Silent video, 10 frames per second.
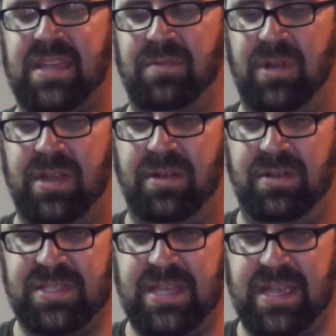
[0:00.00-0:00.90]
one whole
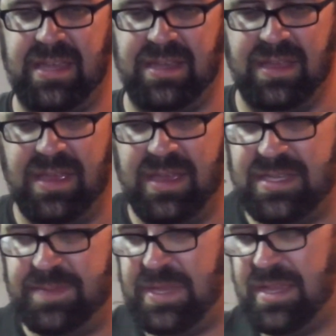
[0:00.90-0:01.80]
second,
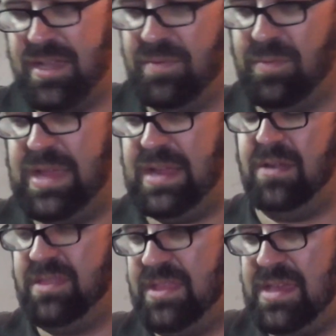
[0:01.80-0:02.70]
depending on
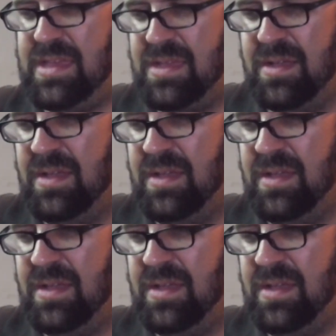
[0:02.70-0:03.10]
where the